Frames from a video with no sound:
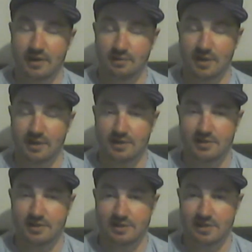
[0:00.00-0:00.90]
that we get
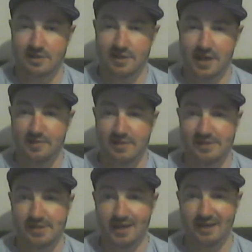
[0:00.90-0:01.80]
these New Zealand derbies
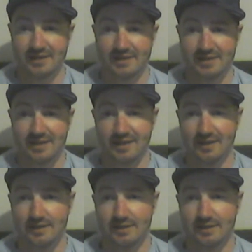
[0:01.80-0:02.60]
started.